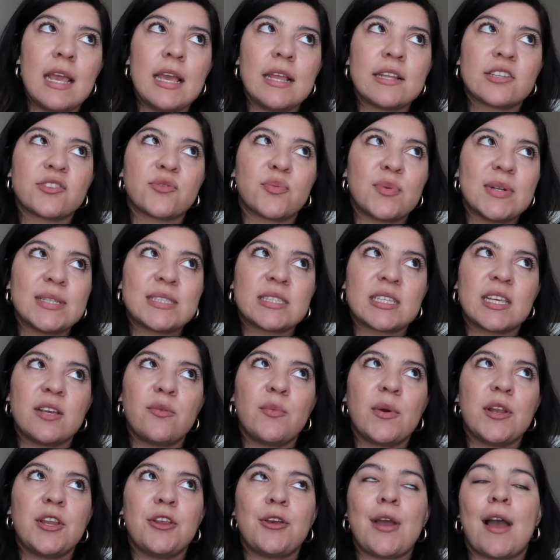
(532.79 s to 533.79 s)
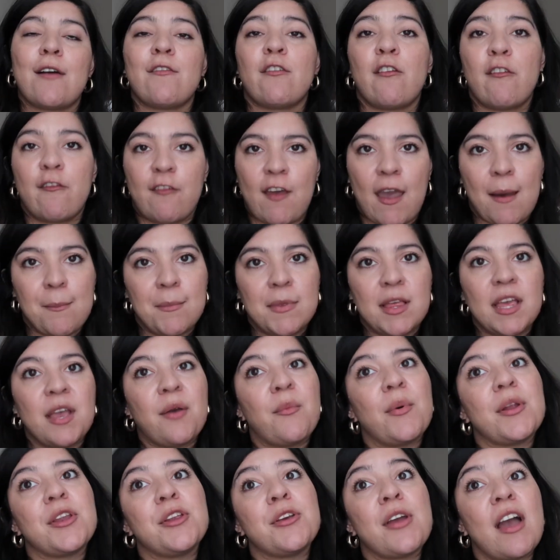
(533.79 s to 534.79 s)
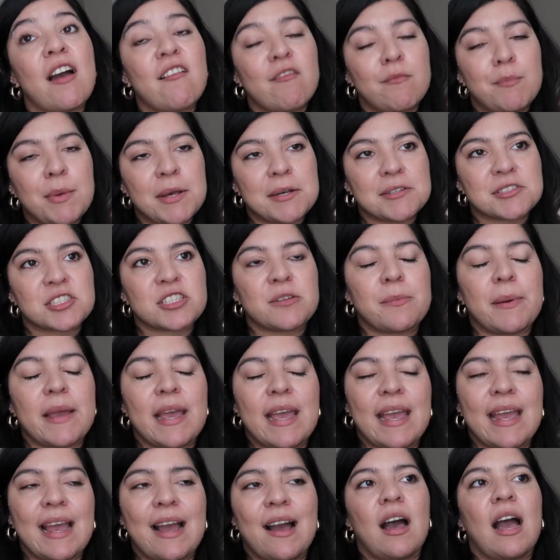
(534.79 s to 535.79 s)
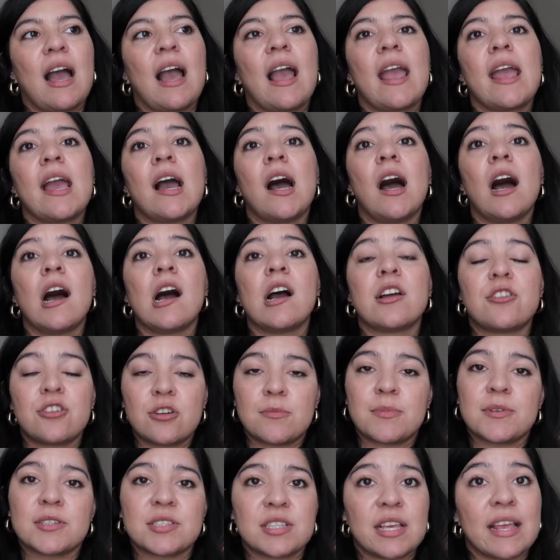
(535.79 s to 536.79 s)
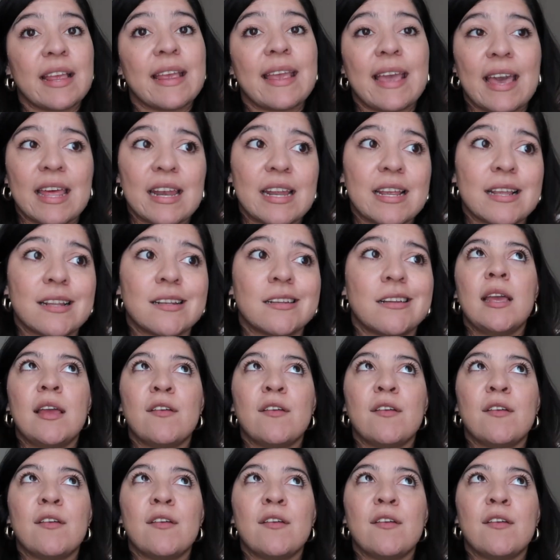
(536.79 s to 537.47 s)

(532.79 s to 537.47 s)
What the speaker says: It's risky when you have a family, when you have bills to pay. I 100% get it.